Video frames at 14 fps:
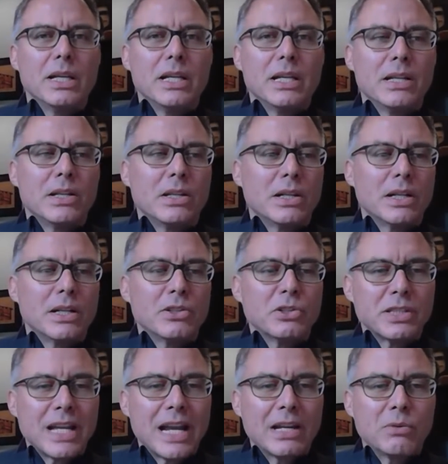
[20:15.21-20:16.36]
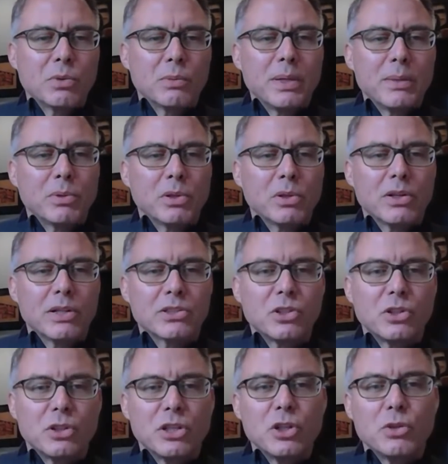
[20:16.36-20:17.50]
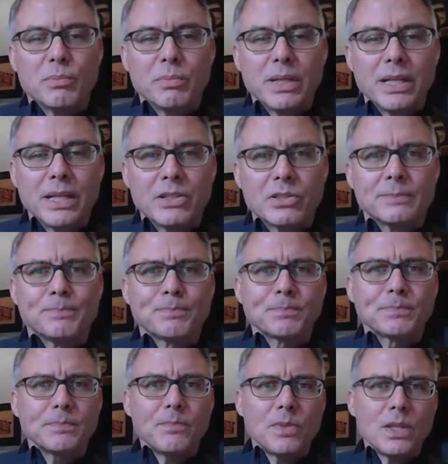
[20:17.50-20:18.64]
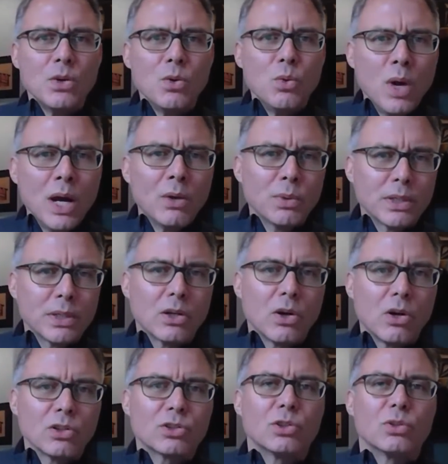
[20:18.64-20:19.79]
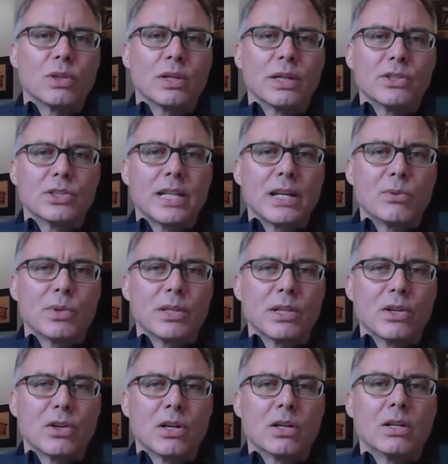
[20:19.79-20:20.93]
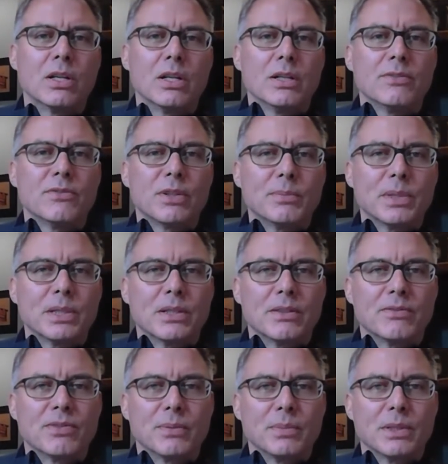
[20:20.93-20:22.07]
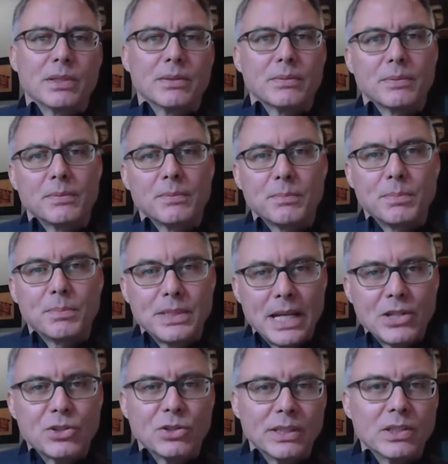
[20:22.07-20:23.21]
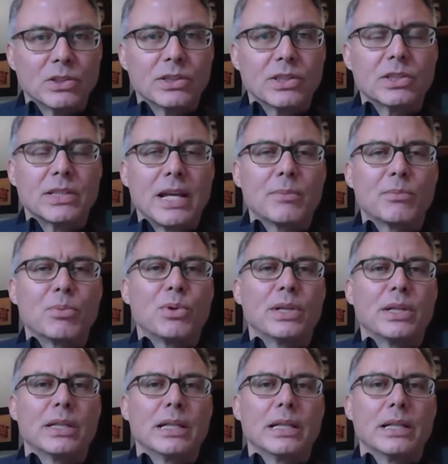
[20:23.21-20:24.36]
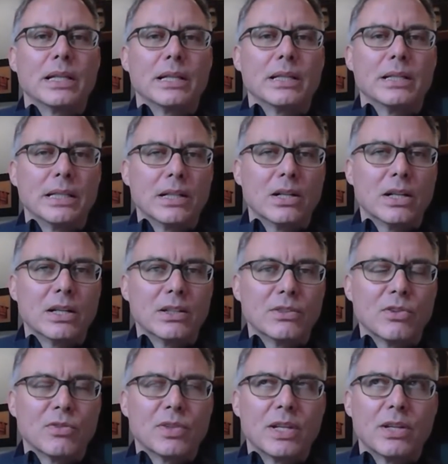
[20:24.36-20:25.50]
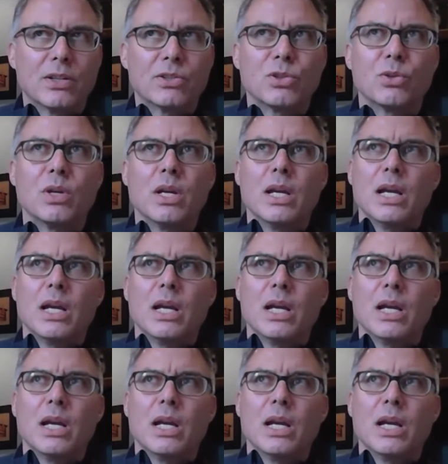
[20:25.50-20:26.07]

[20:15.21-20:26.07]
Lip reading: in understanding where people are as human beings, while we're also understanding where they are from a potential illness standpoint and need a higher level of care. So